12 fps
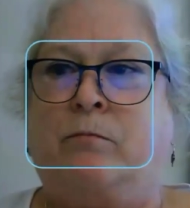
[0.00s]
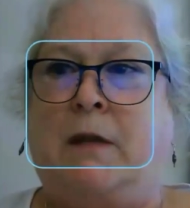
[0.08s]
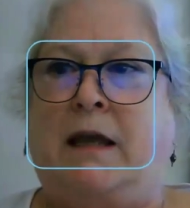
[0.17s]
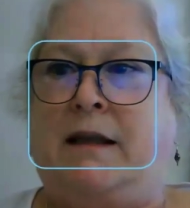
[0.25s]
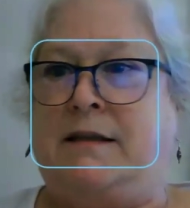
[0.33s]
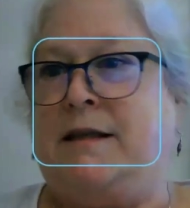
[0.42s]

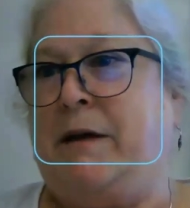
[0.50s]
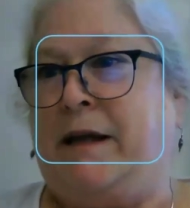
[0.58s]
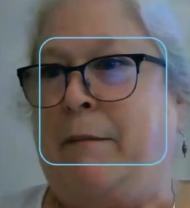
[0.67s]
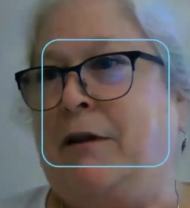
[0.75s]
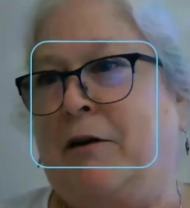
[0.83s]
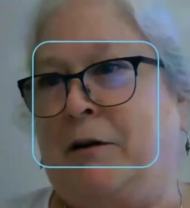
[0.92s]
And then somebody
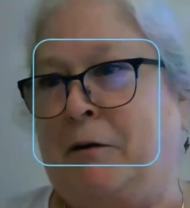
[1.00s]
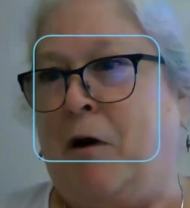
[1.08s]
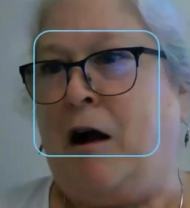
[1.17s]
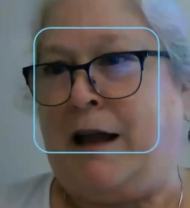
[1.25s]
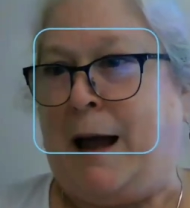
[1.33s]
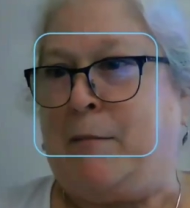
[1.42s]
came along with a
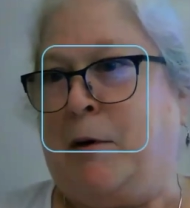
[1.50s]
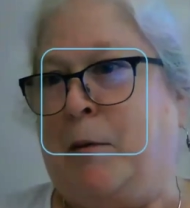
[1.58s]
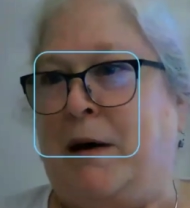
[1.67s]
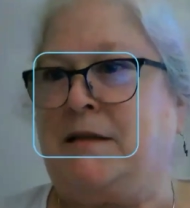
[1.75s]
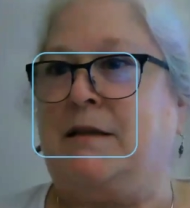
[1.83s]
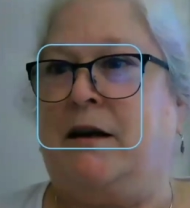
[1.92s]
rock hammer and
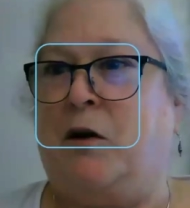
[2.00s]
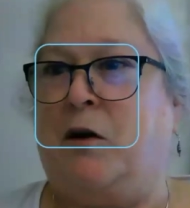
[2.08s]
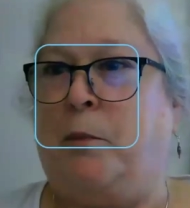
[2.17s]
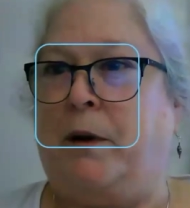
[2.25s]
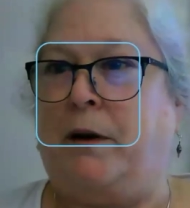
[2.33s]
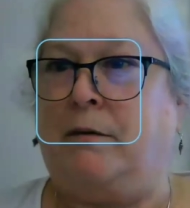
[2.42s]
busted it
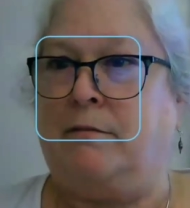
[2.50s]
open.